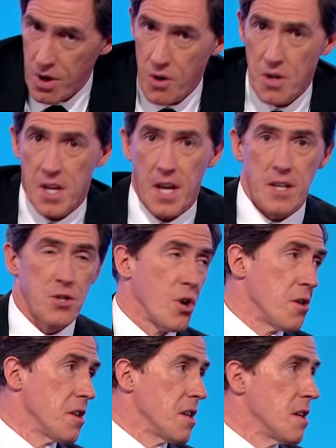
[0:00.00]
OK,
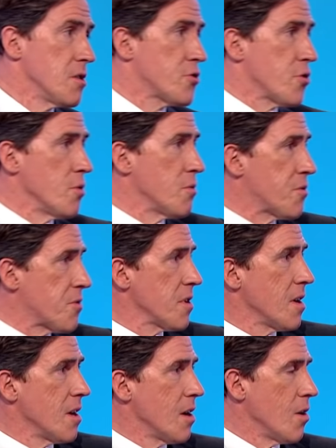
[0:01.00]
Johnny, truth
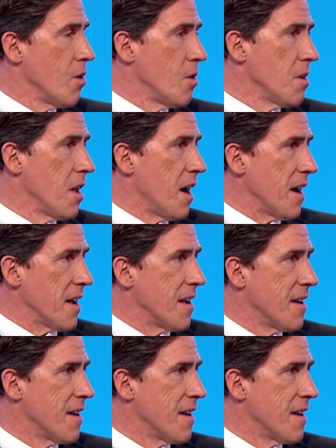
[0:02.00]
or lie?